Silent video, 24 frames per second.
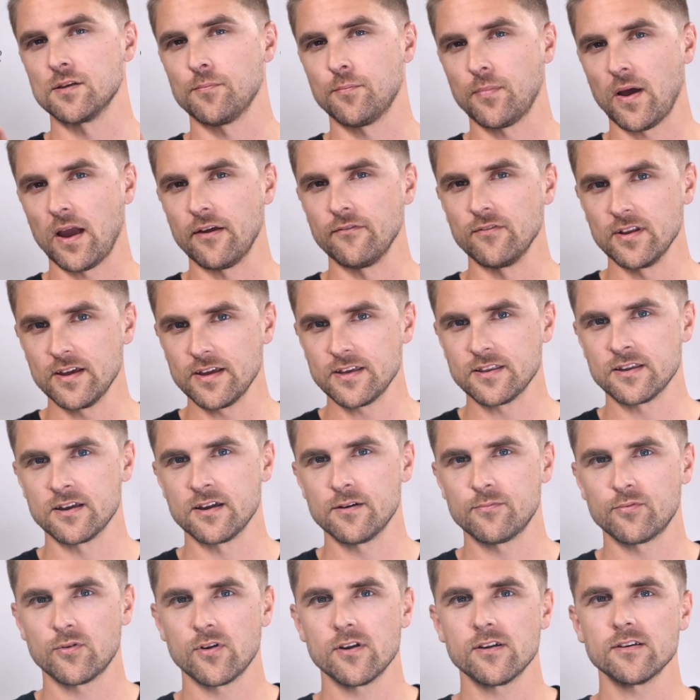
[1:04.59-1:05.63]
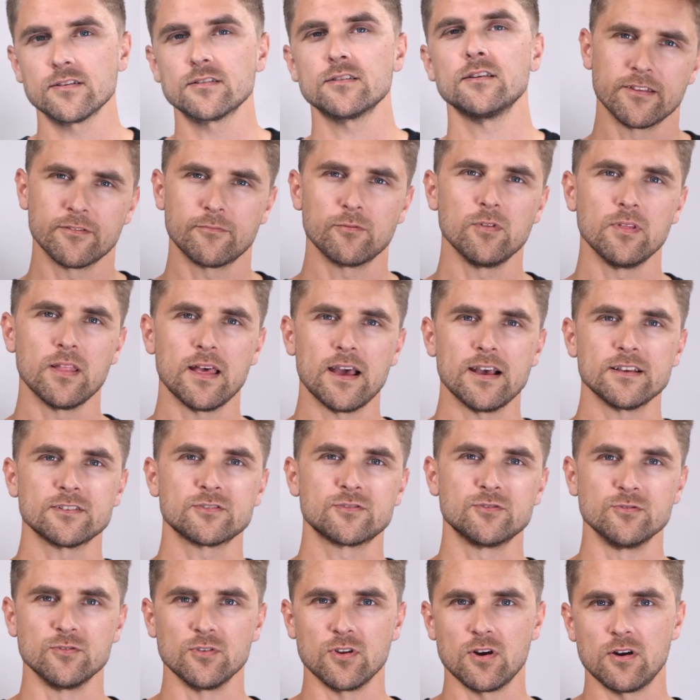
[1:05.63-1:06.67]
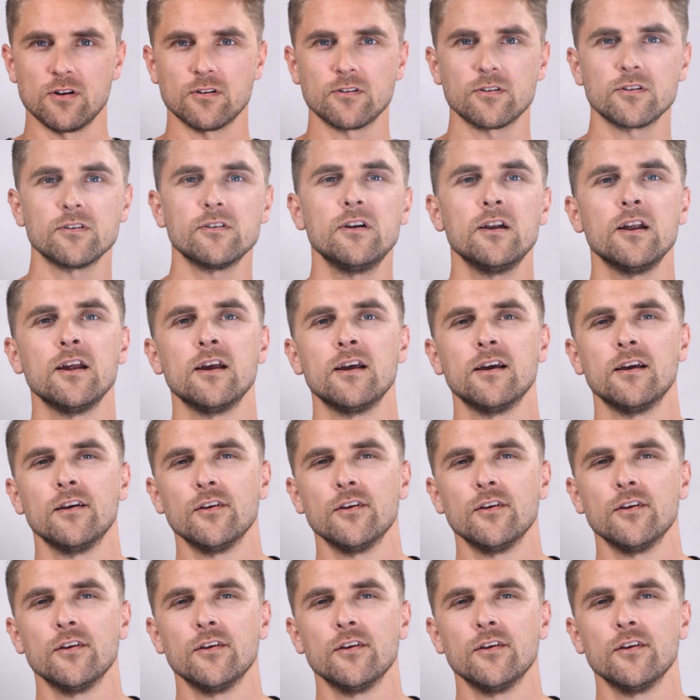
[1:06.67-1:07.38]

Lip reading: a Vilain hair product. It will last you longer.